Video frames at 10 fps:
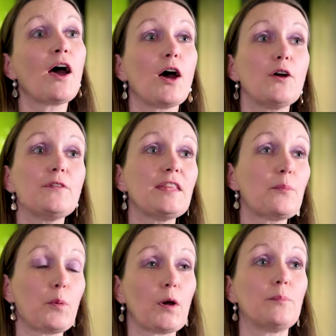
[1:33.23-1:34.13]
over the
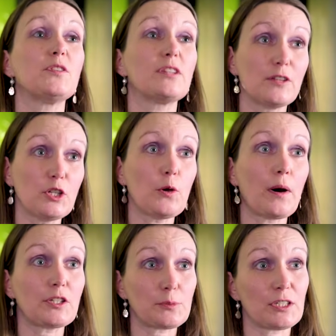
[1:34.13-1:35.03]
appointment of a new
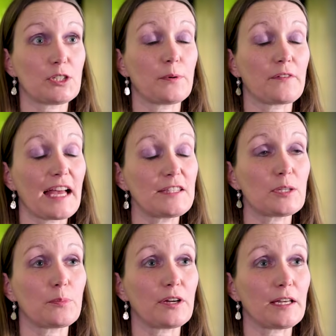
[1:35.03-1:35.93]
Archbishop of
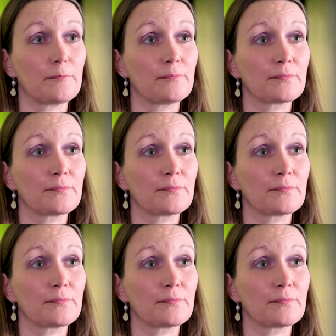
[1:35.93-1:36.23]
Canterbury.